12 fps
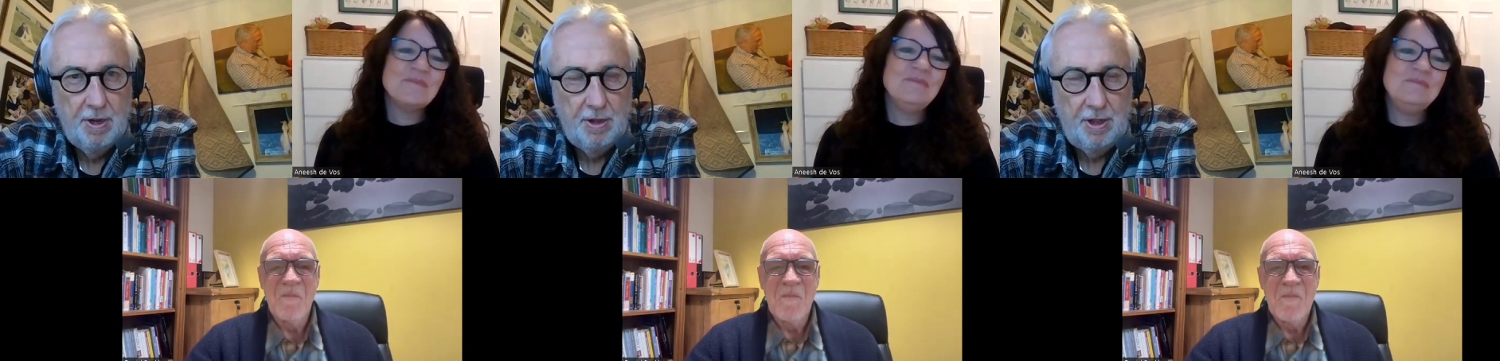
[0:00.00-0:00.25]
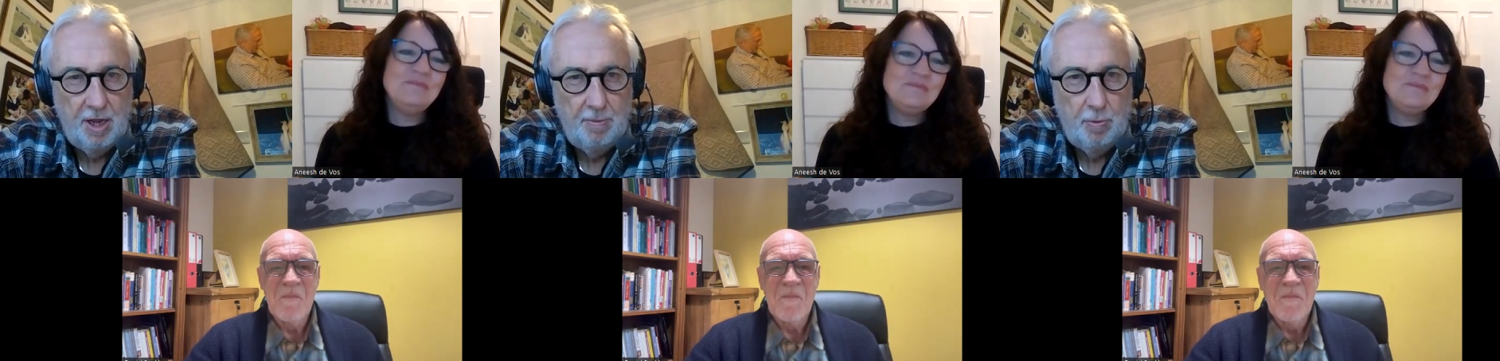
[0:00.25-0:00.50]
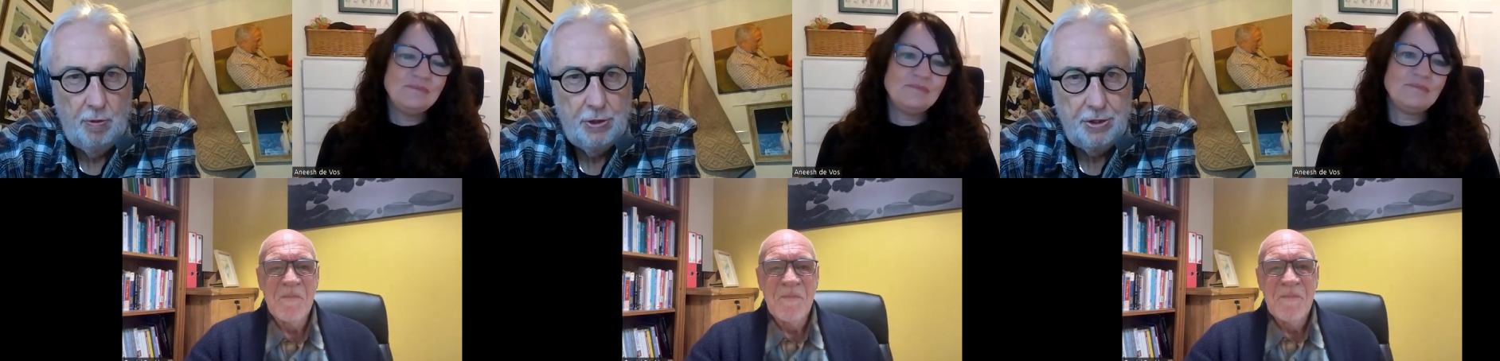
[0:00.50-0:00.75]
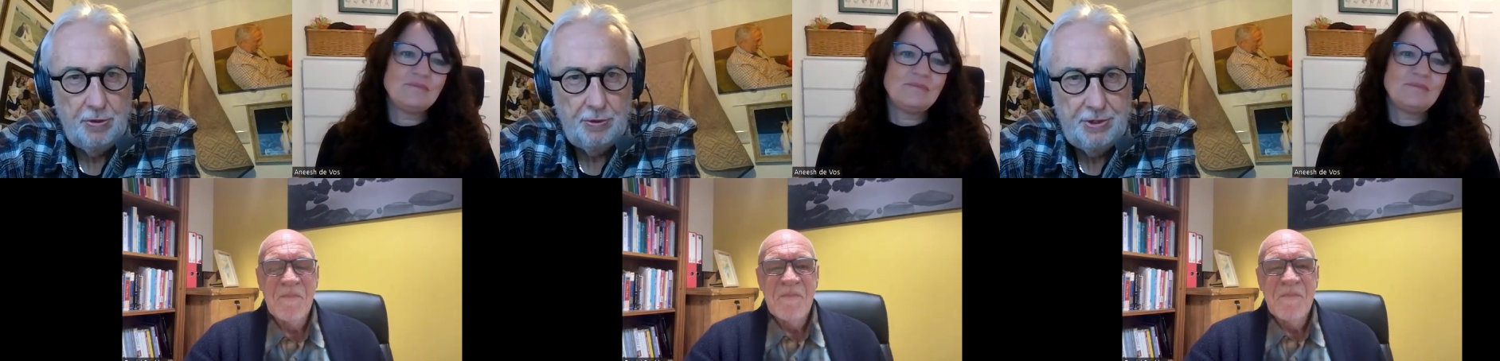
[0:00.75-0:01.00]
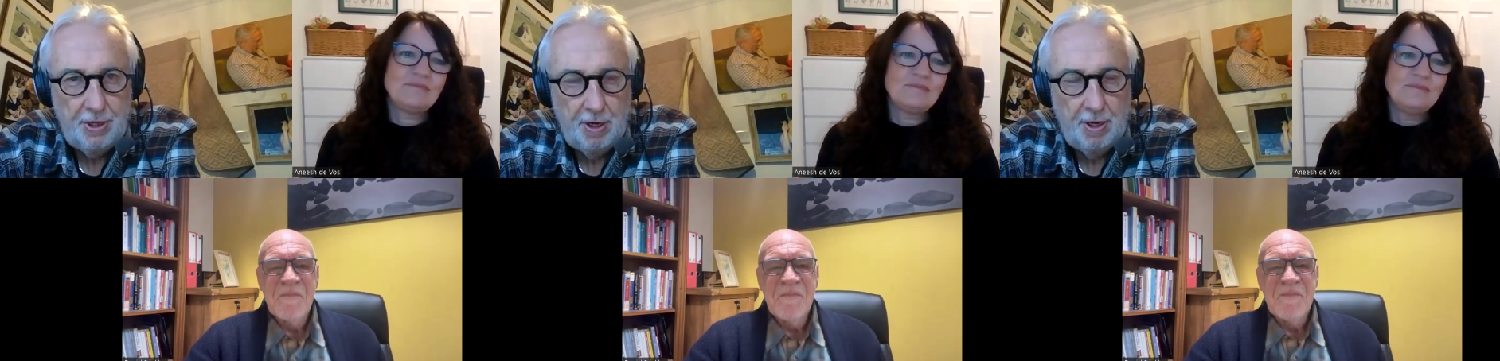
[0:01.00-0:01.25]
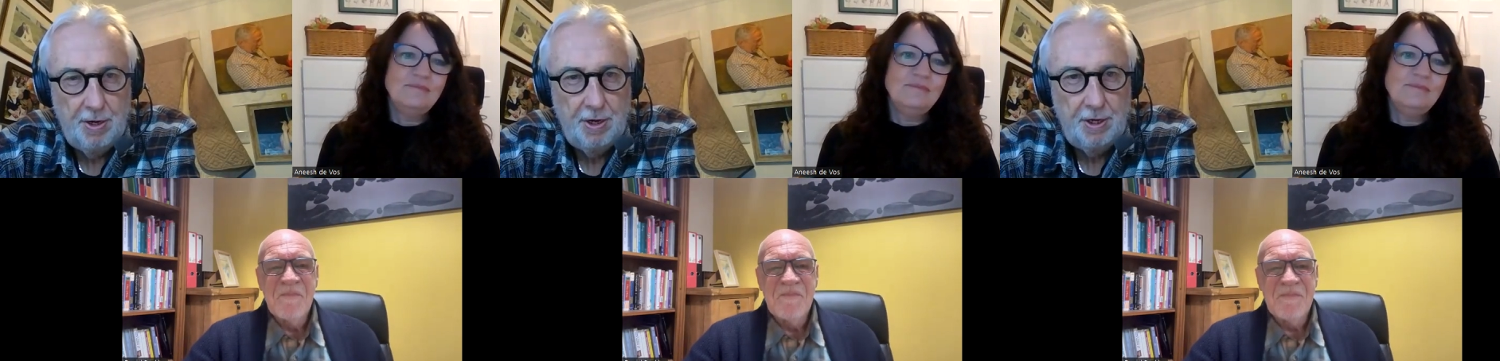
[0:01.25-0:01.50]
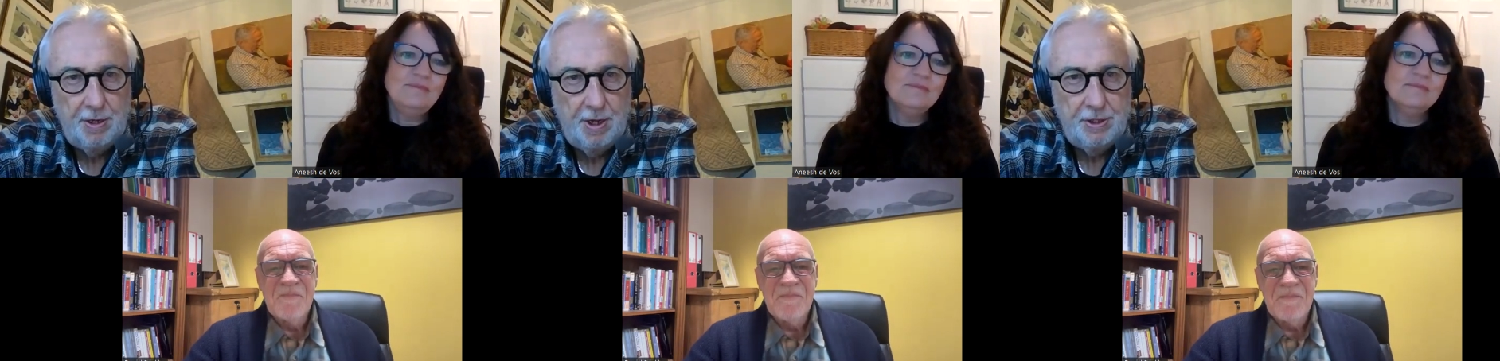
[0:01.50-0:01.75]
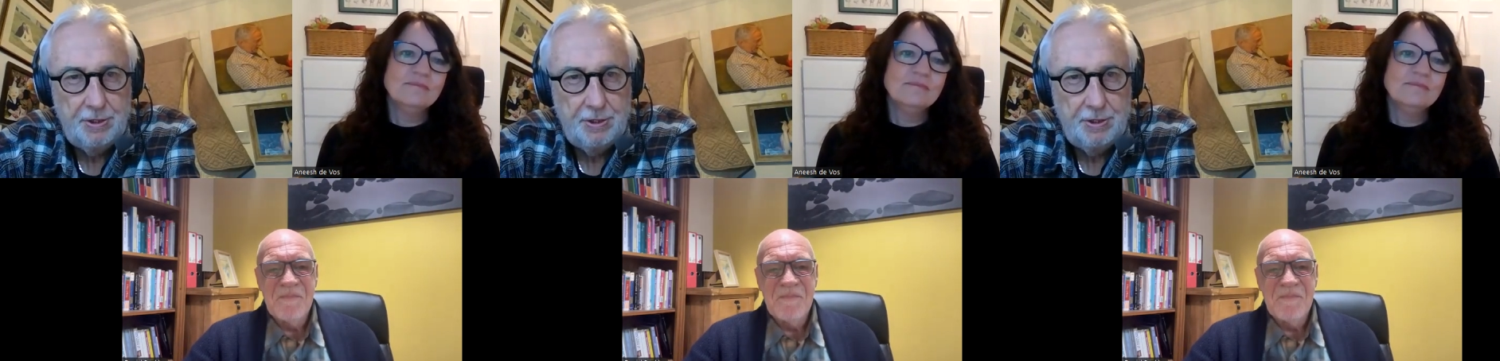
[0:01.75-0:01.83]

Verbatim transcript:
Speaker 1: the emotional turn and, and